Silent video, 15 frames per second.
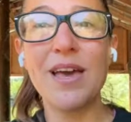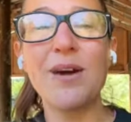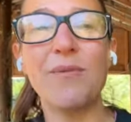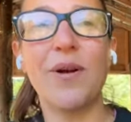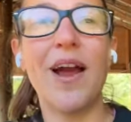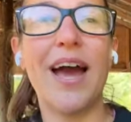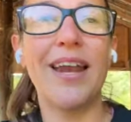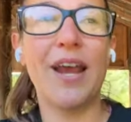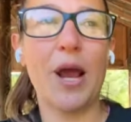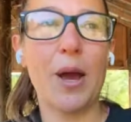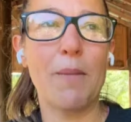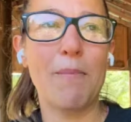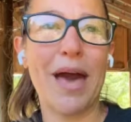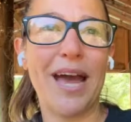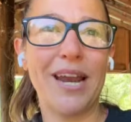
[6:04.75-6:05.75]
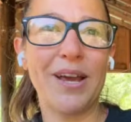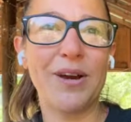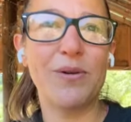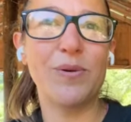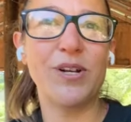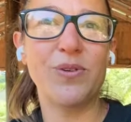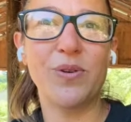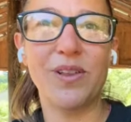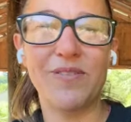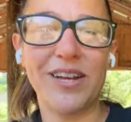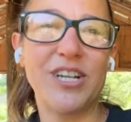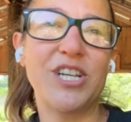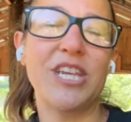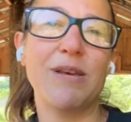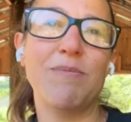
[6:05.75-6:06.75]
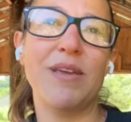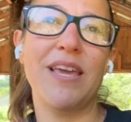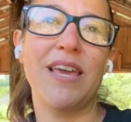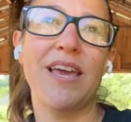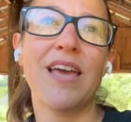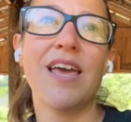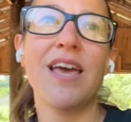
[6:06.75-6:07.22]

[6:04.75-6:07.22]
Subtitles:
We're adding a patio, which will eventually be